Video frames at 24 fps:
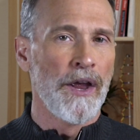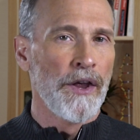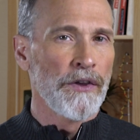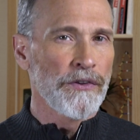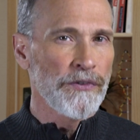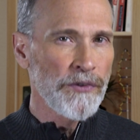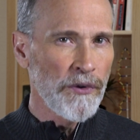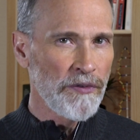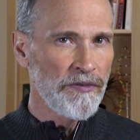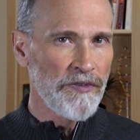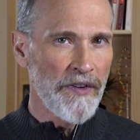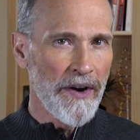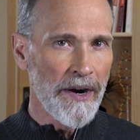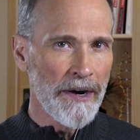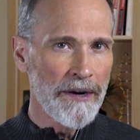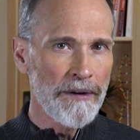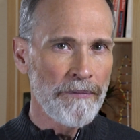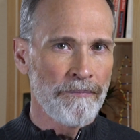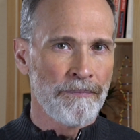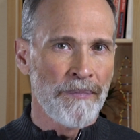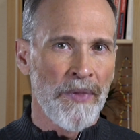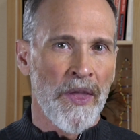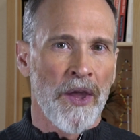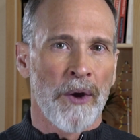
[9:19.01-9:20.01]
So
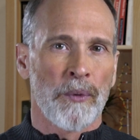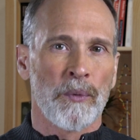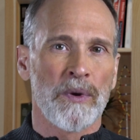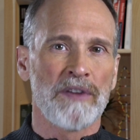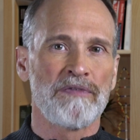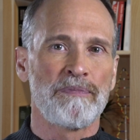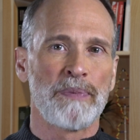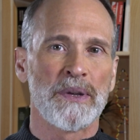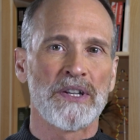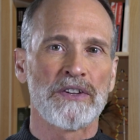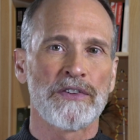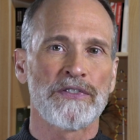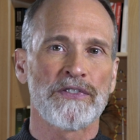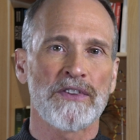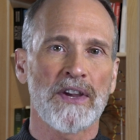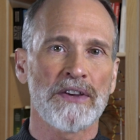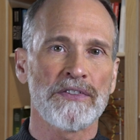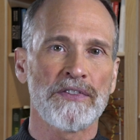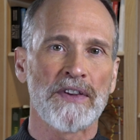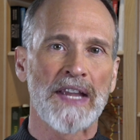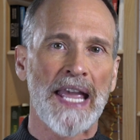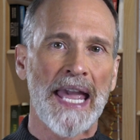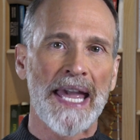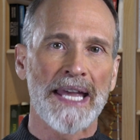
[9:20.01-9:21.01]
far, we've been
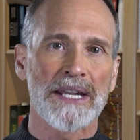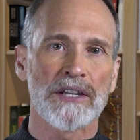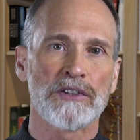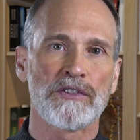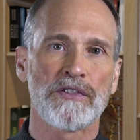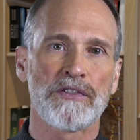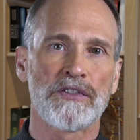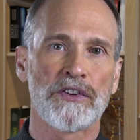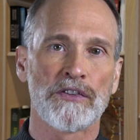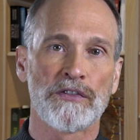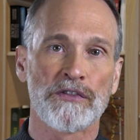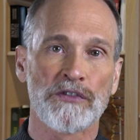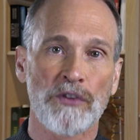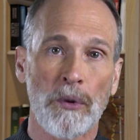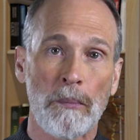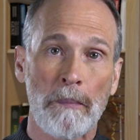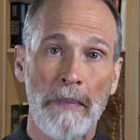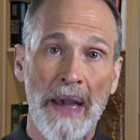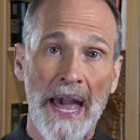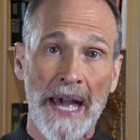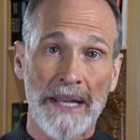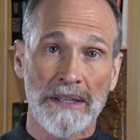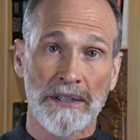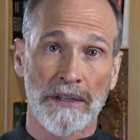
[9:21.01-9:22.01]
discussing edits to
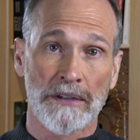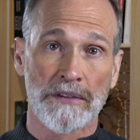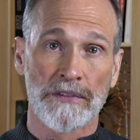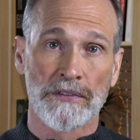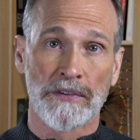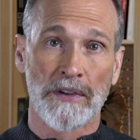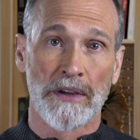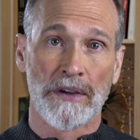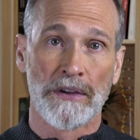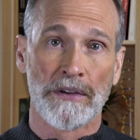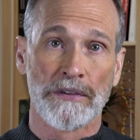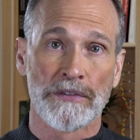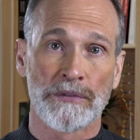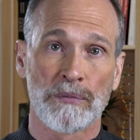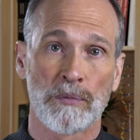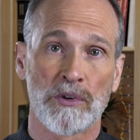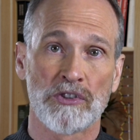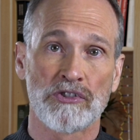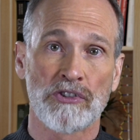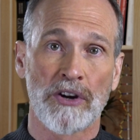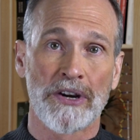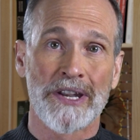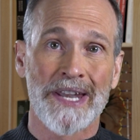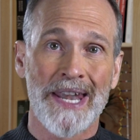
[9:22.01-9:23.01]
somatic cells,
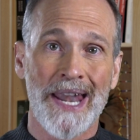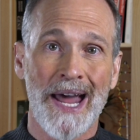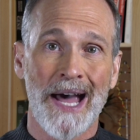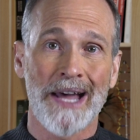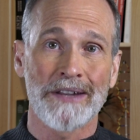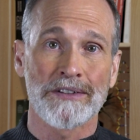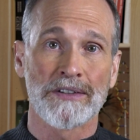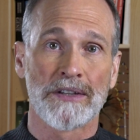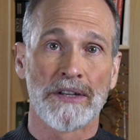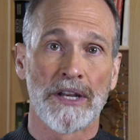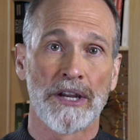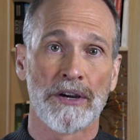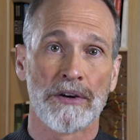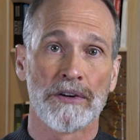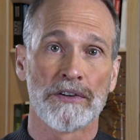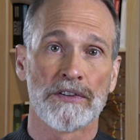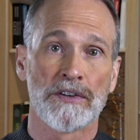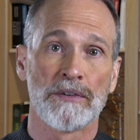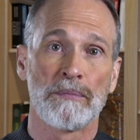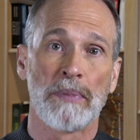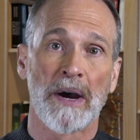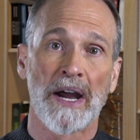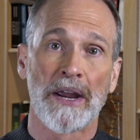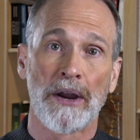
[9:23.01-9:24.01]
which are not
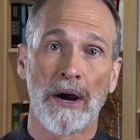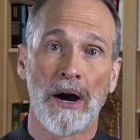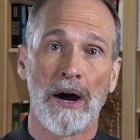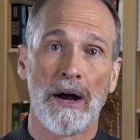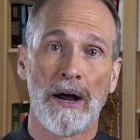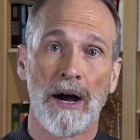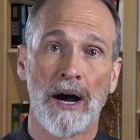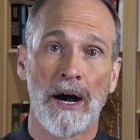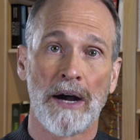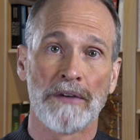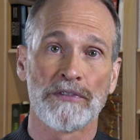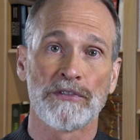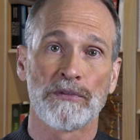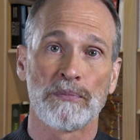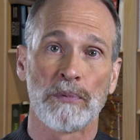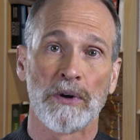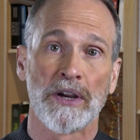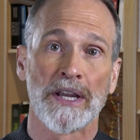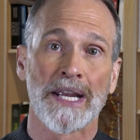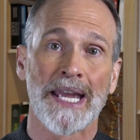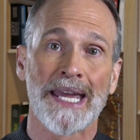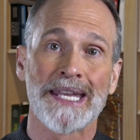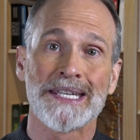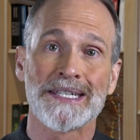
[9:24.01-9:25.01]
inherited by
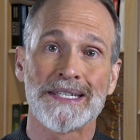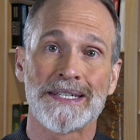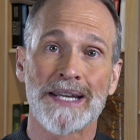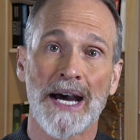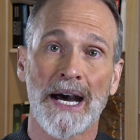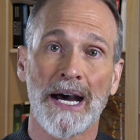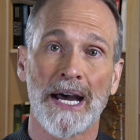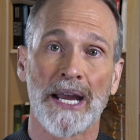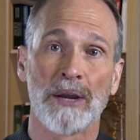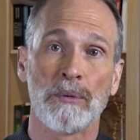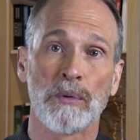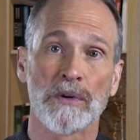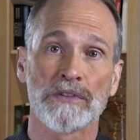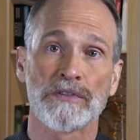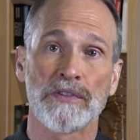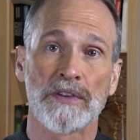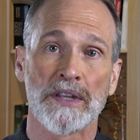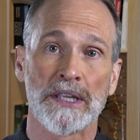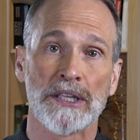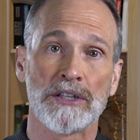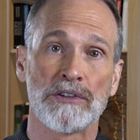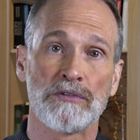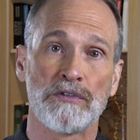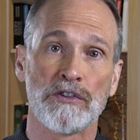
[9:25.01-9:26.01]
offspring and die once
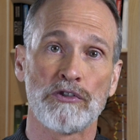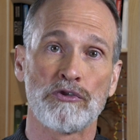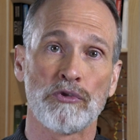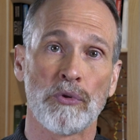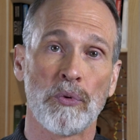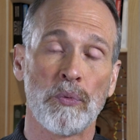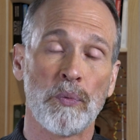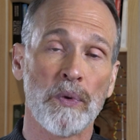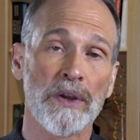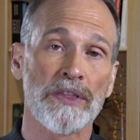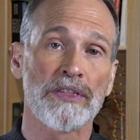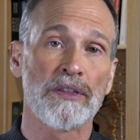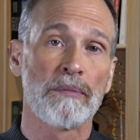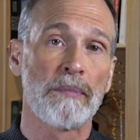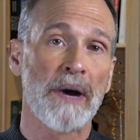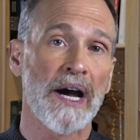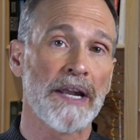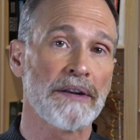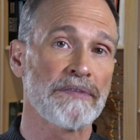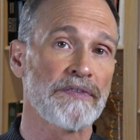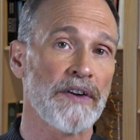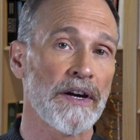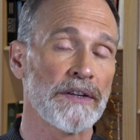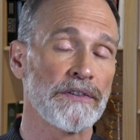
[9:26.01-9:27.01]
the individual with the
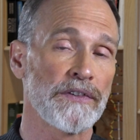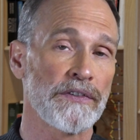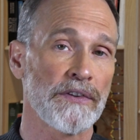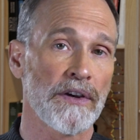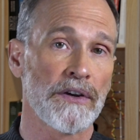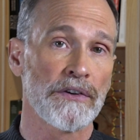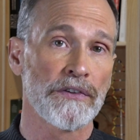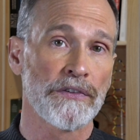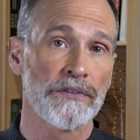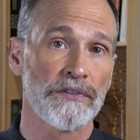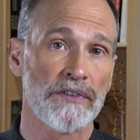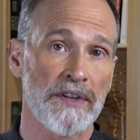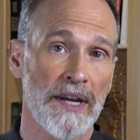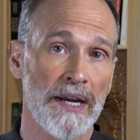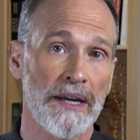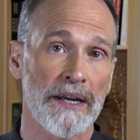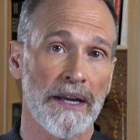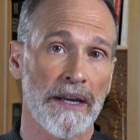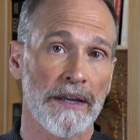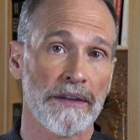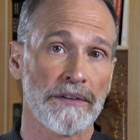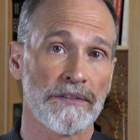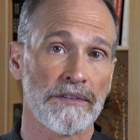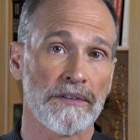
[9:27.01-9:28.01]
modified cells
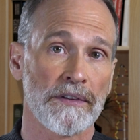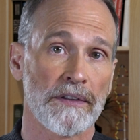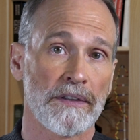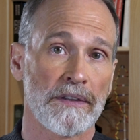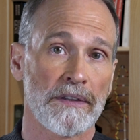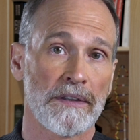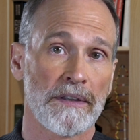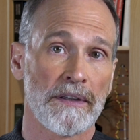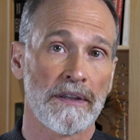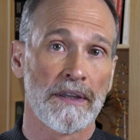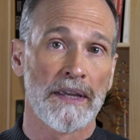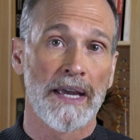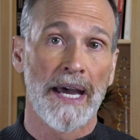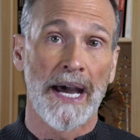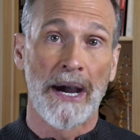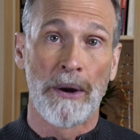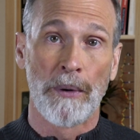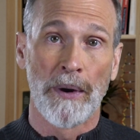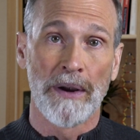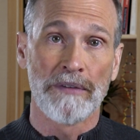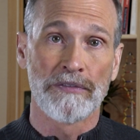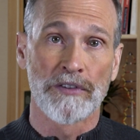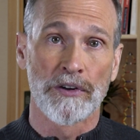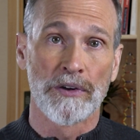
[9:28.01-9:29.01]
dies.
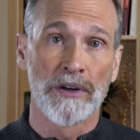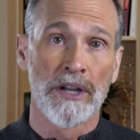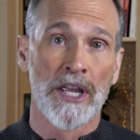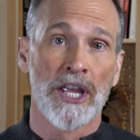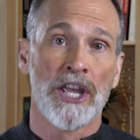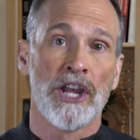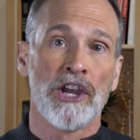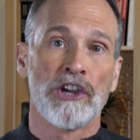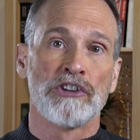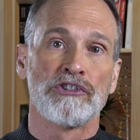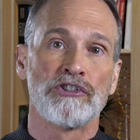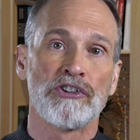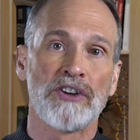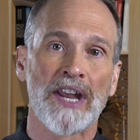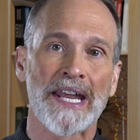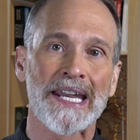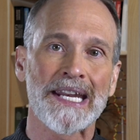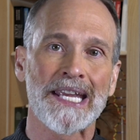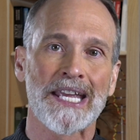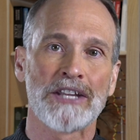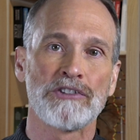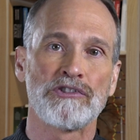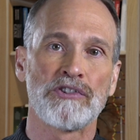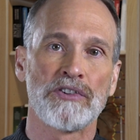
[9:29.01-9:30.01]
However,
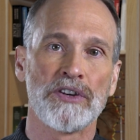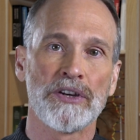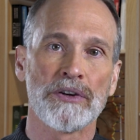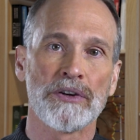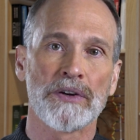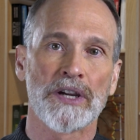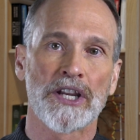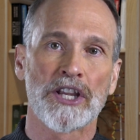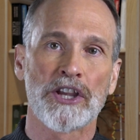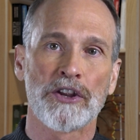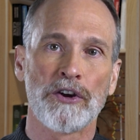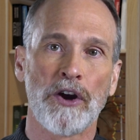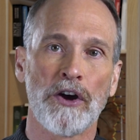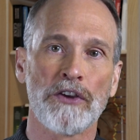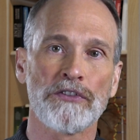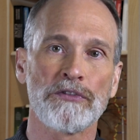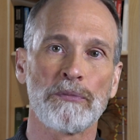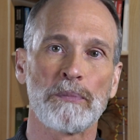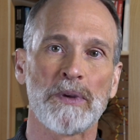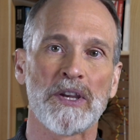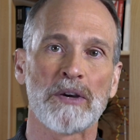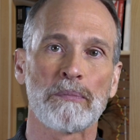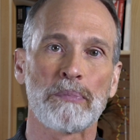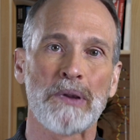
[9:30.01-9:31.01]
genetic engineering can also
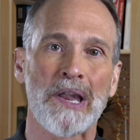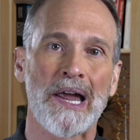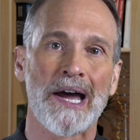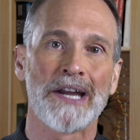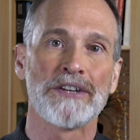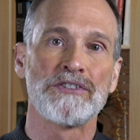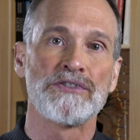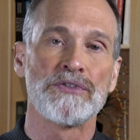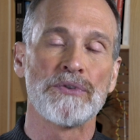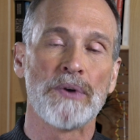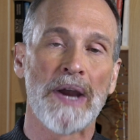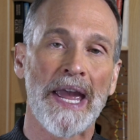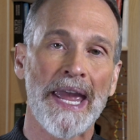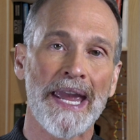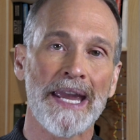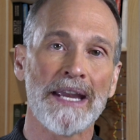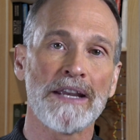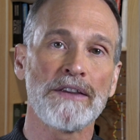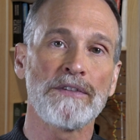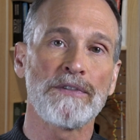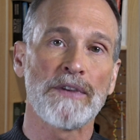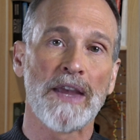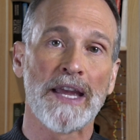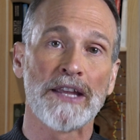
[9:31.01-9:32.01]
be applied to
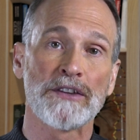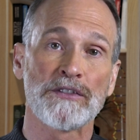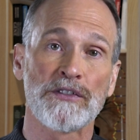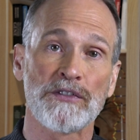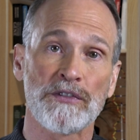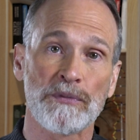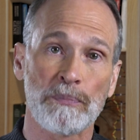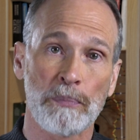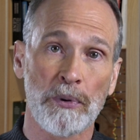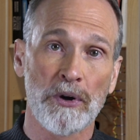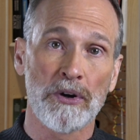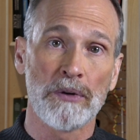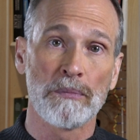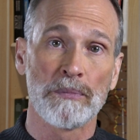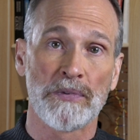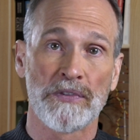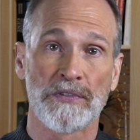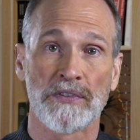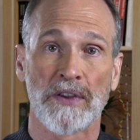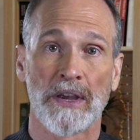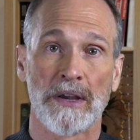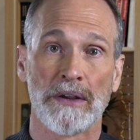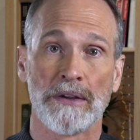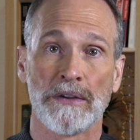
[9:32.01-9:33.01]
eggs and sperm
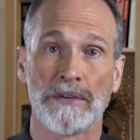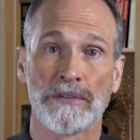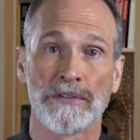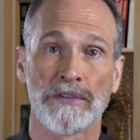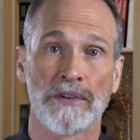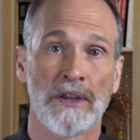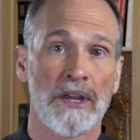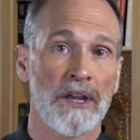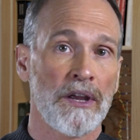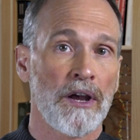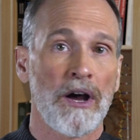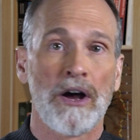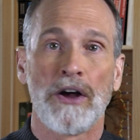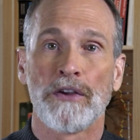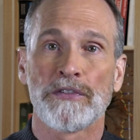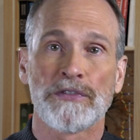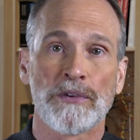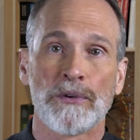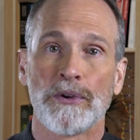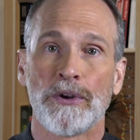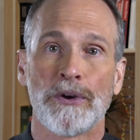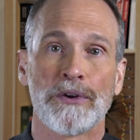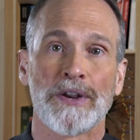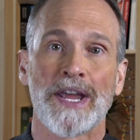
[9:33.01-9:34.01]
cells, also
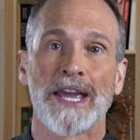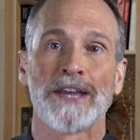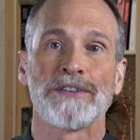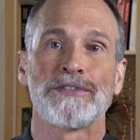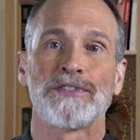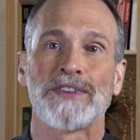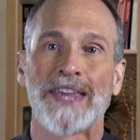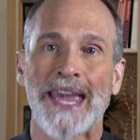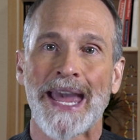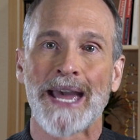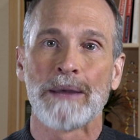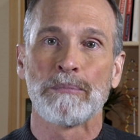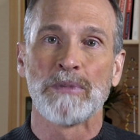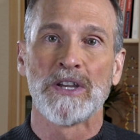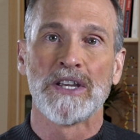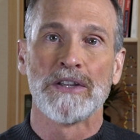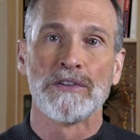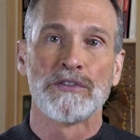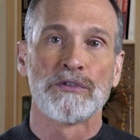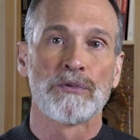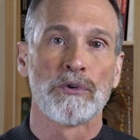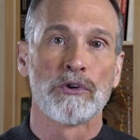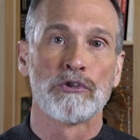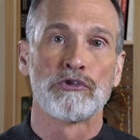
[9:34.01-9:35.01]
known as
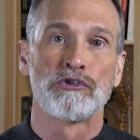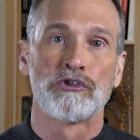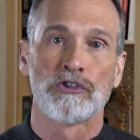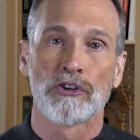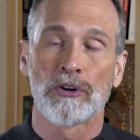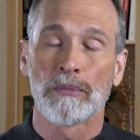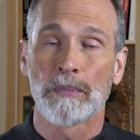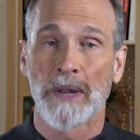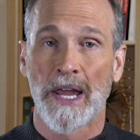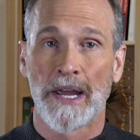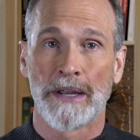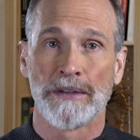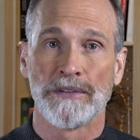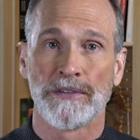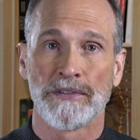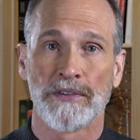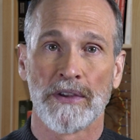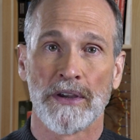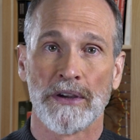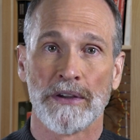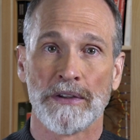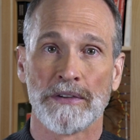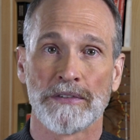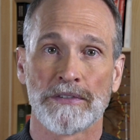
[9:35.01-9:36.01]
gametes or germline
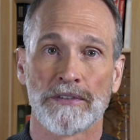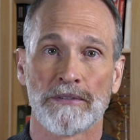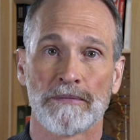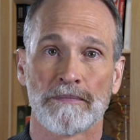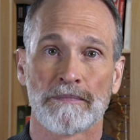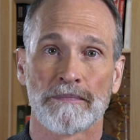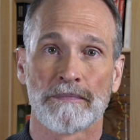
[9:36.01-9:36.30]
cells.